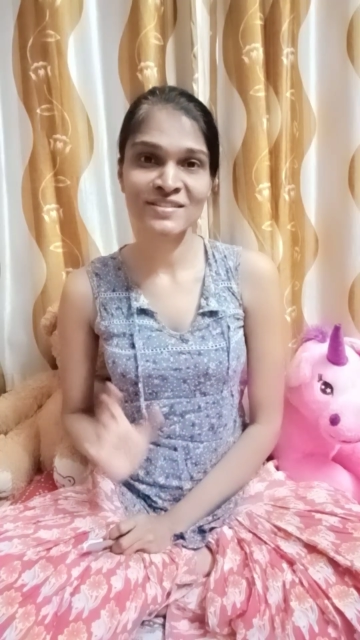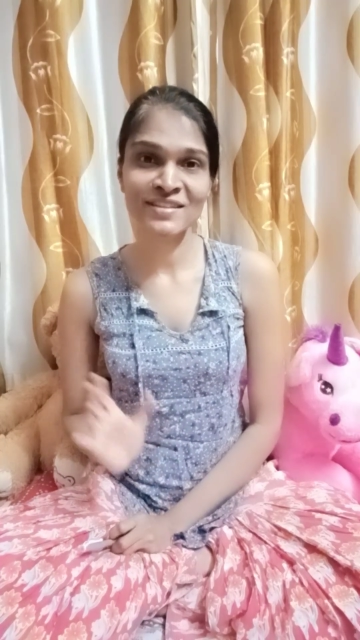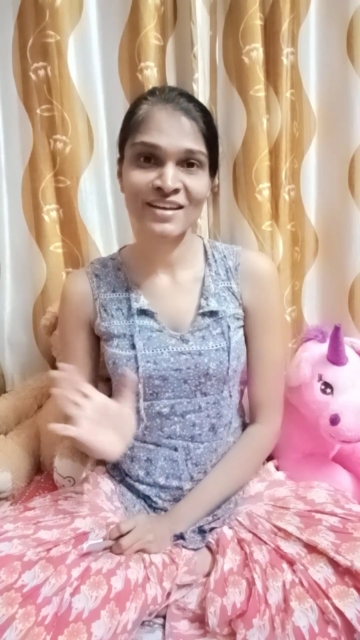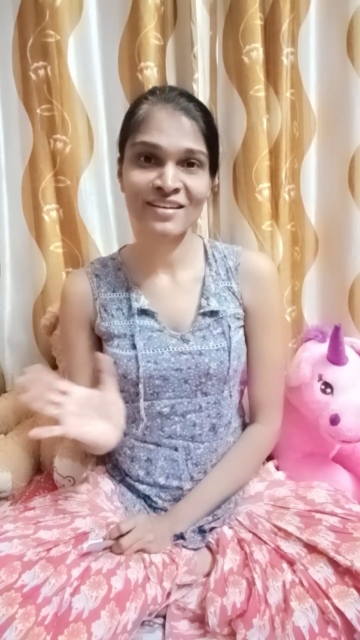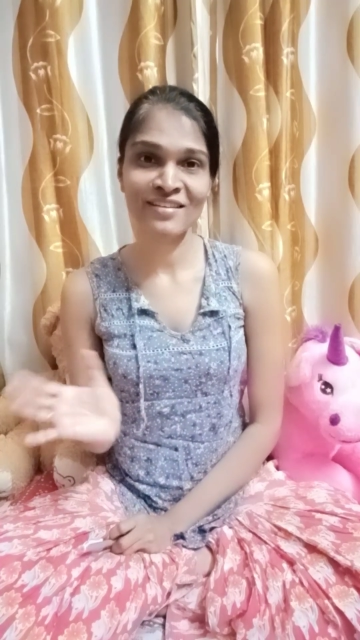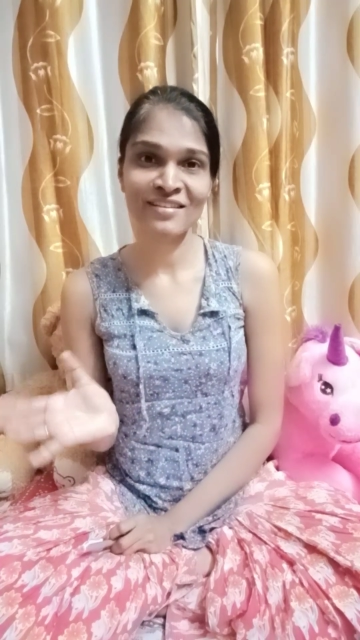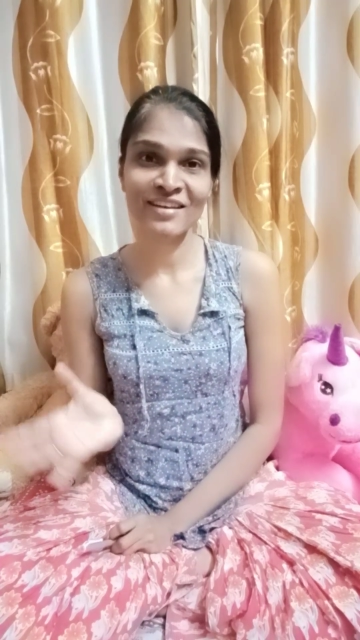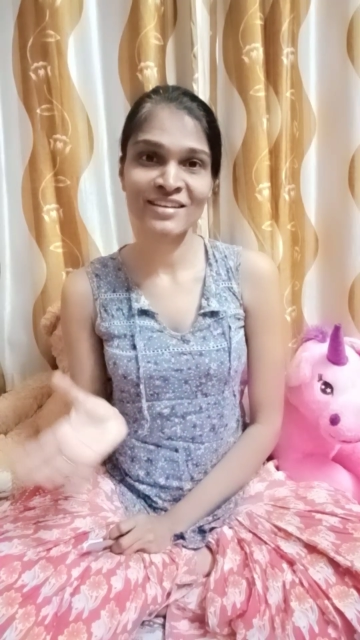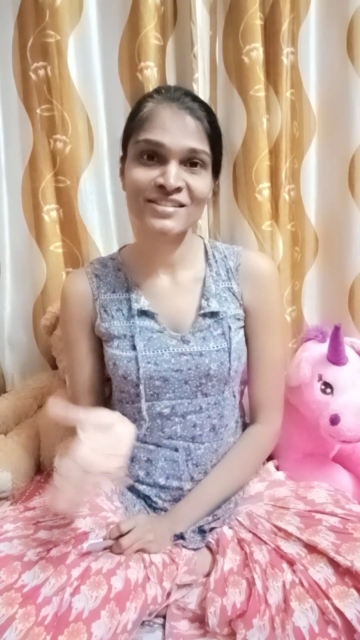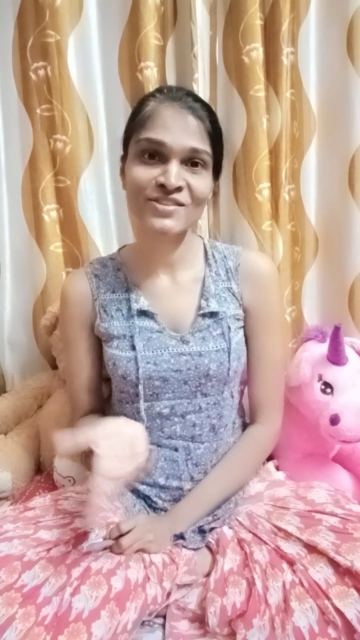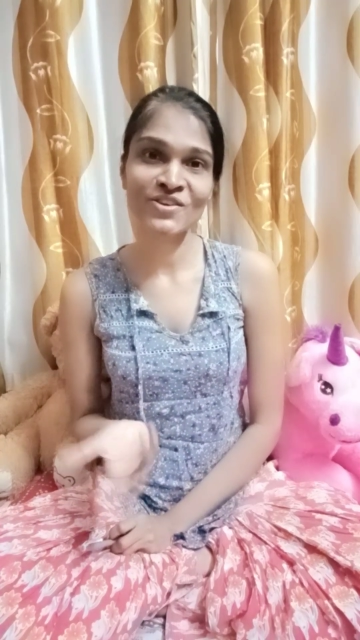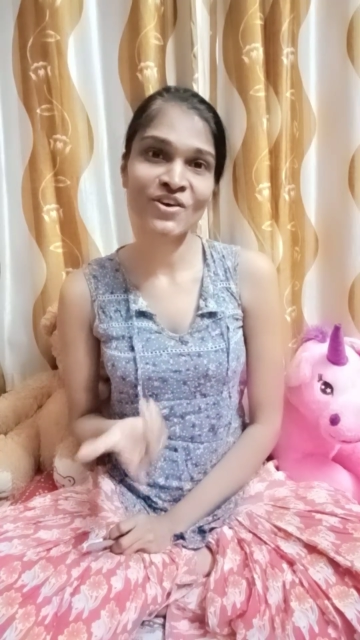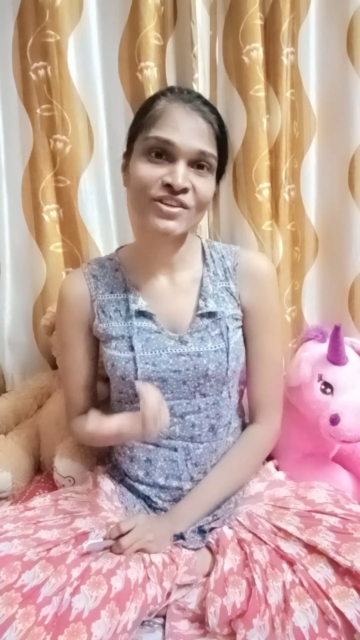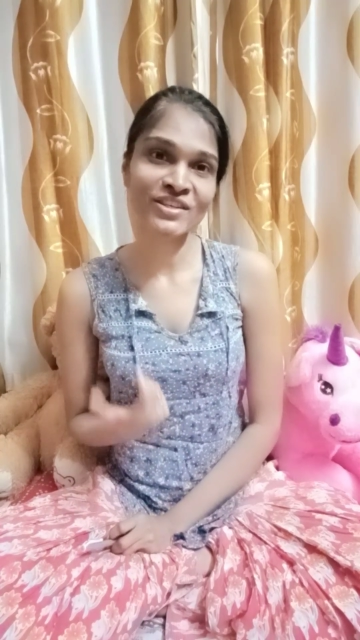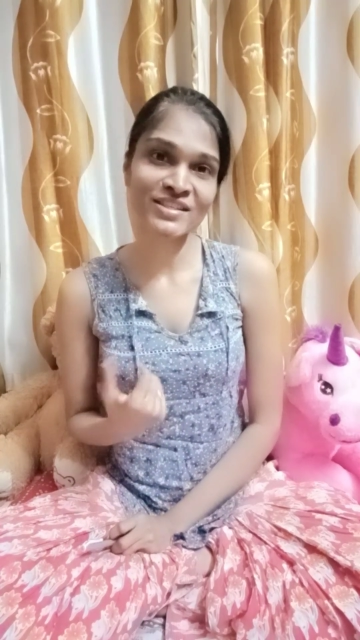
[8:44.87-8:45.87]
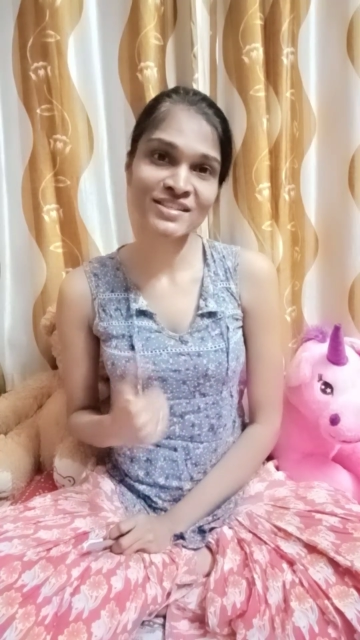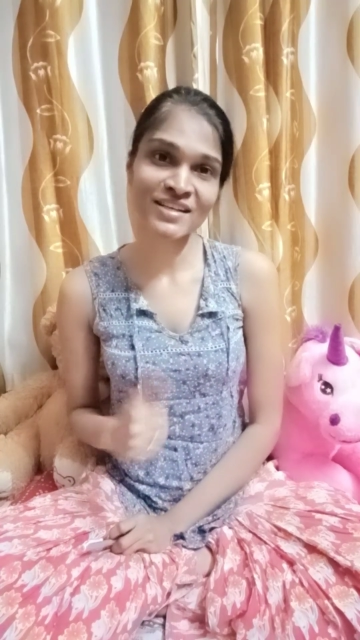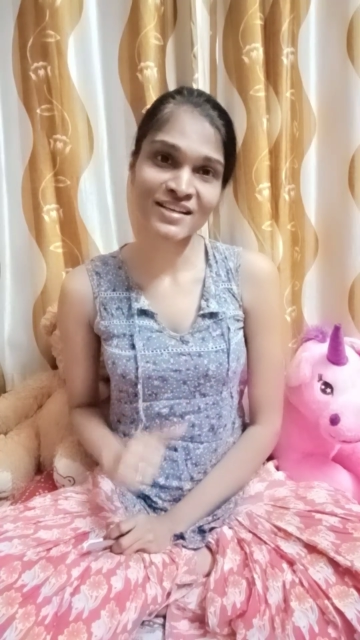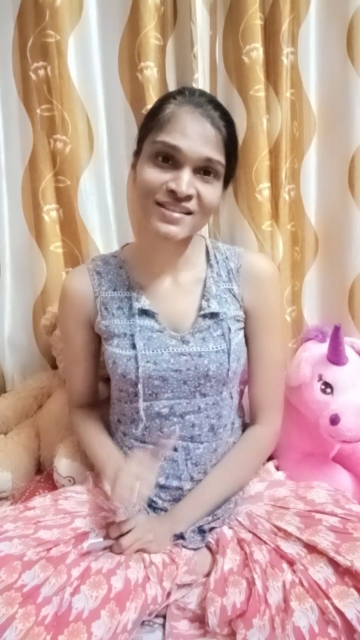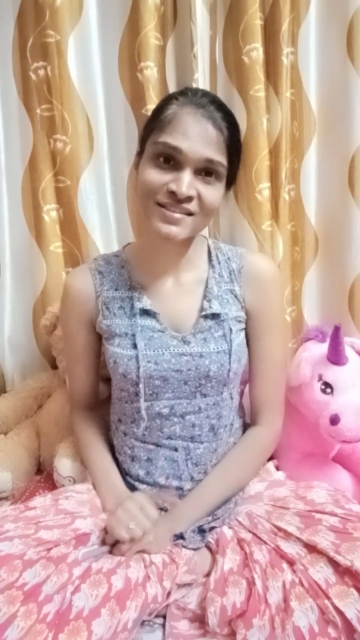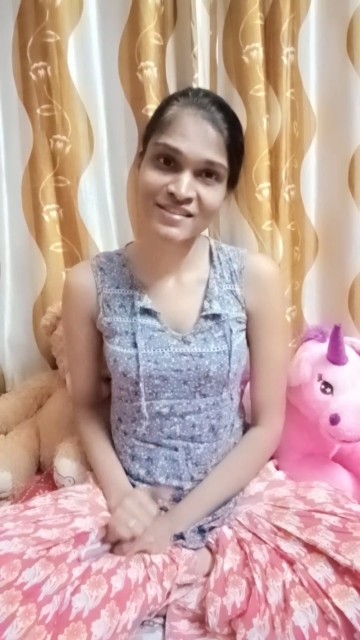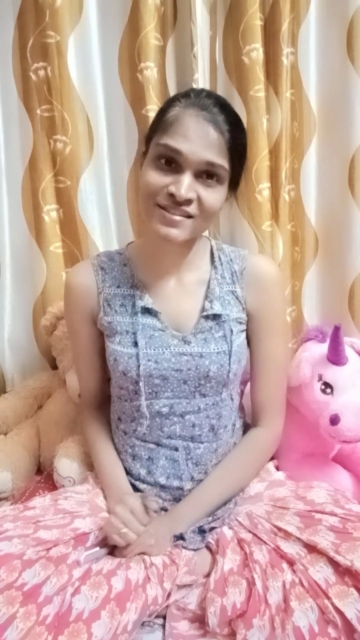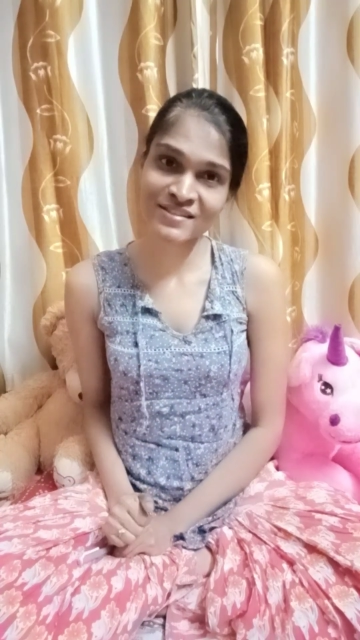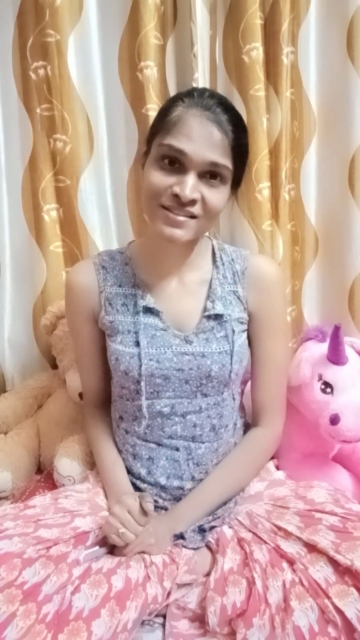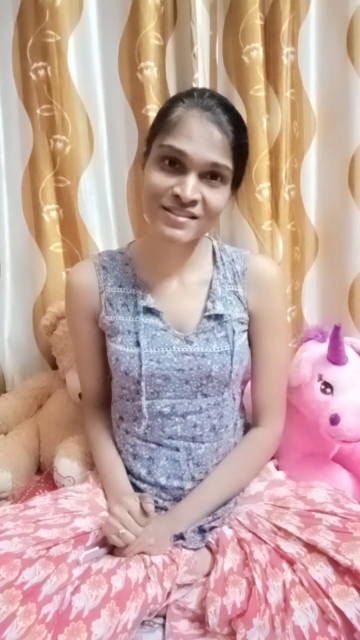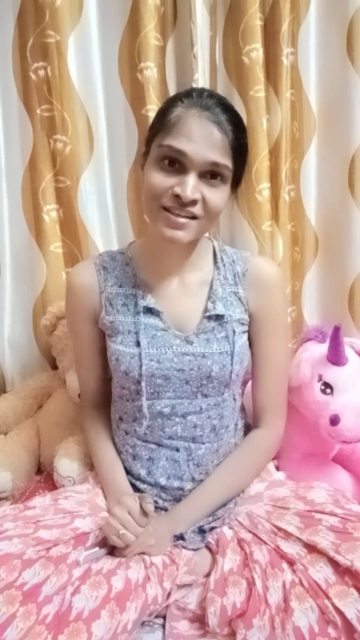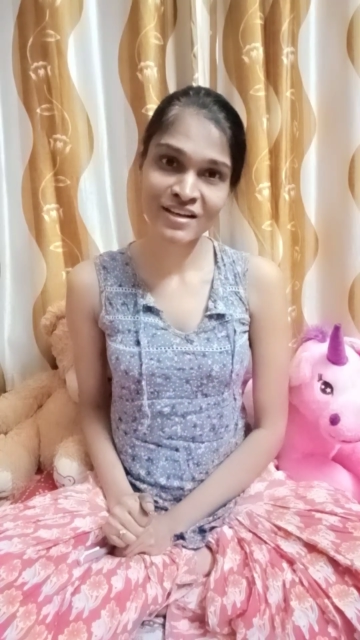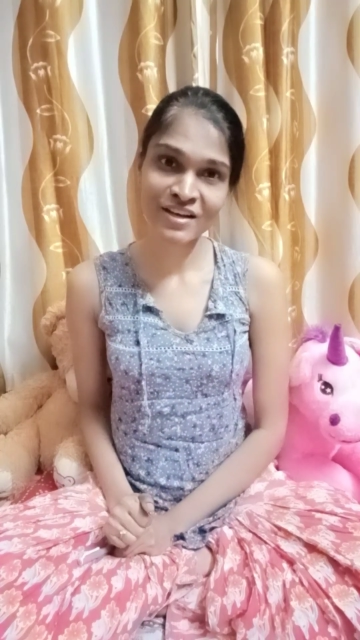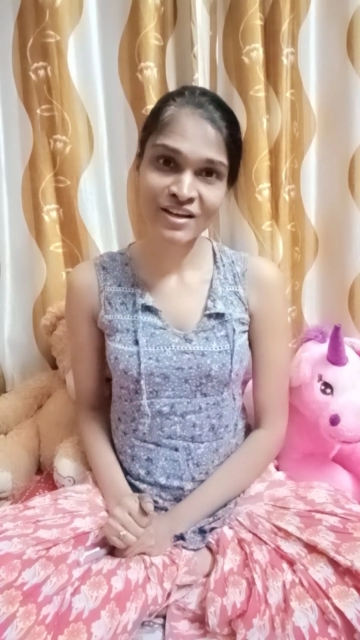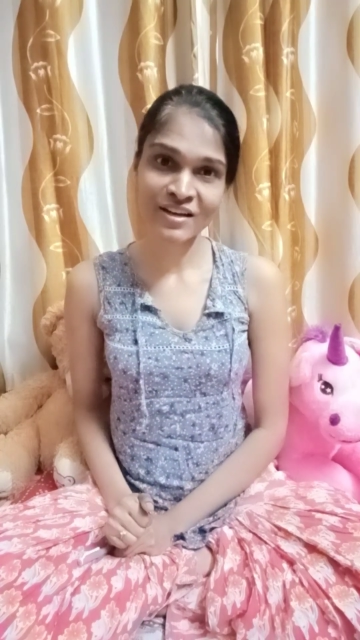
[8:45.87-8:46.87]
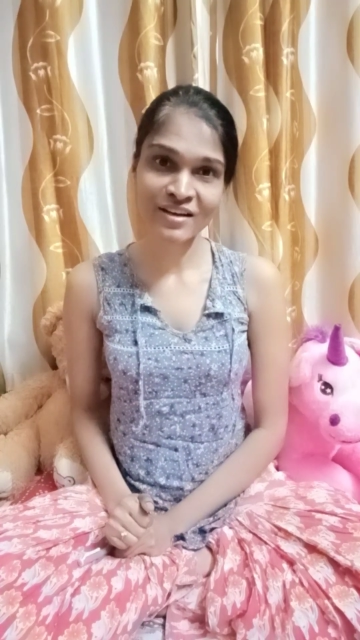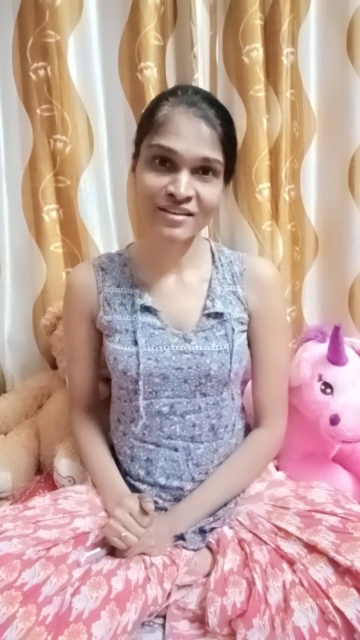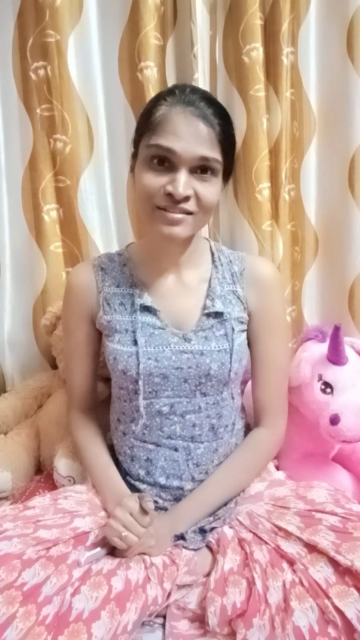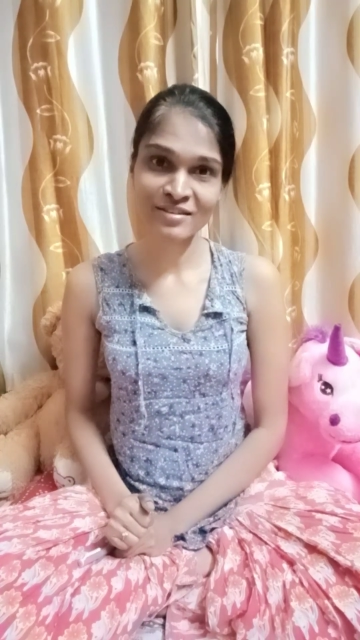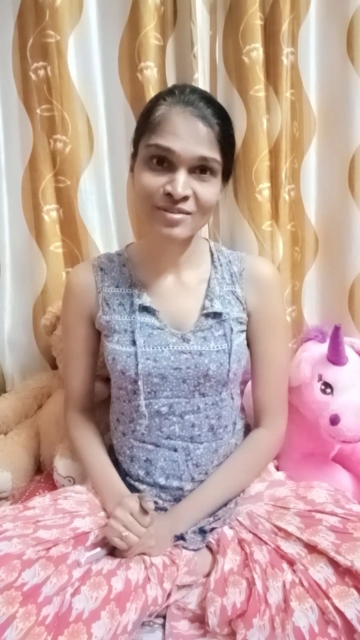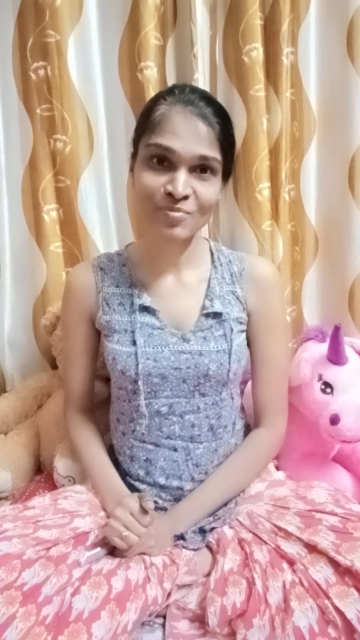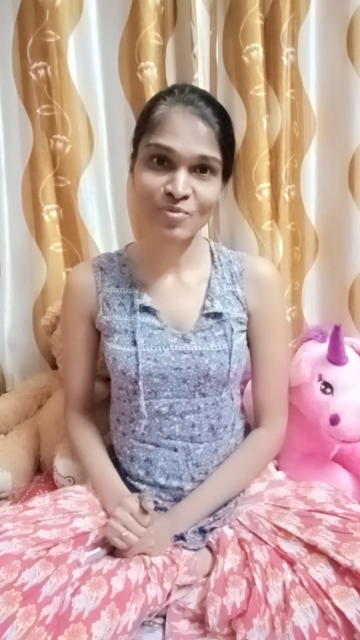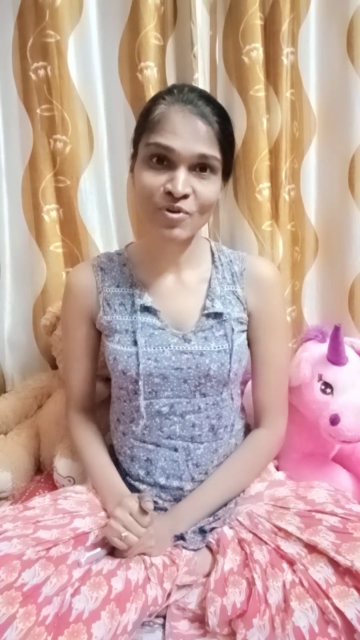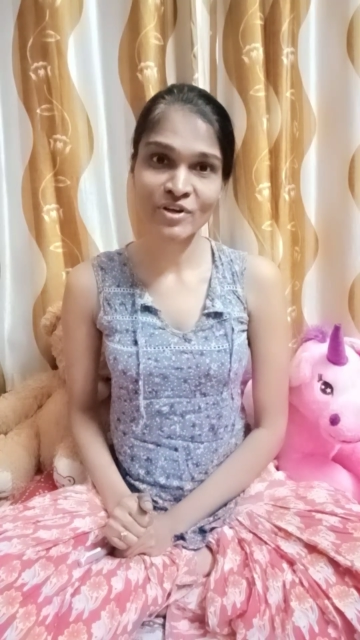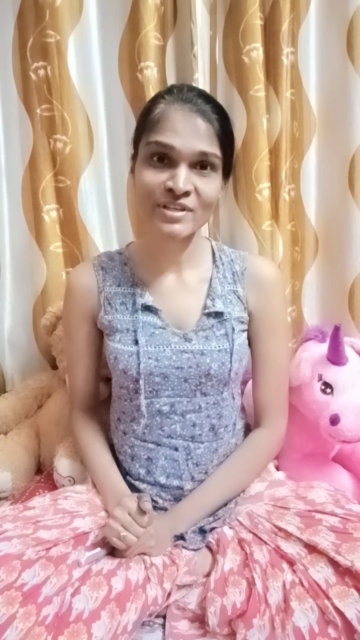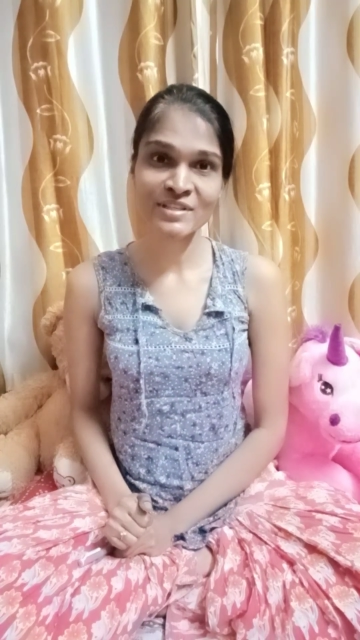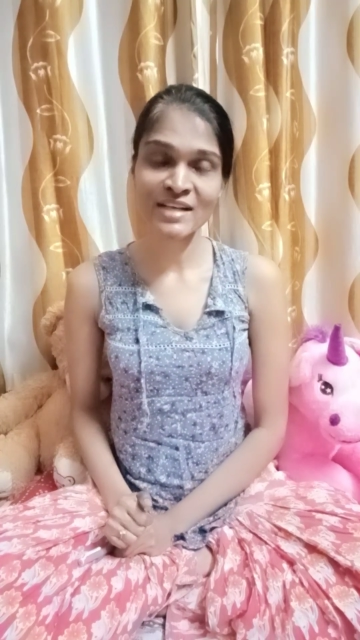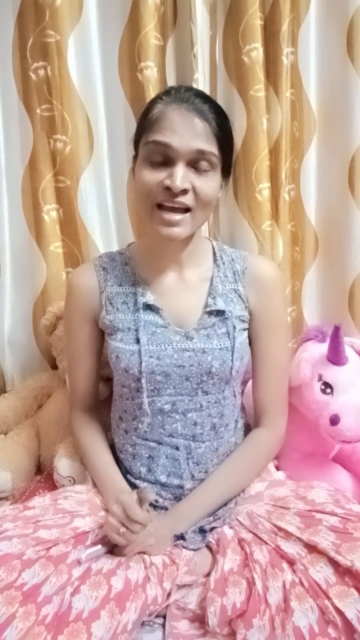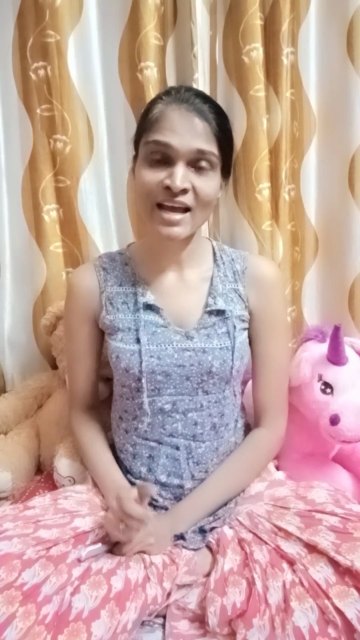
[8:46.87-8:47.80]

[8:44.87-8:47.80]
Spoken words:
Then lens cortex has 6 cardinal points.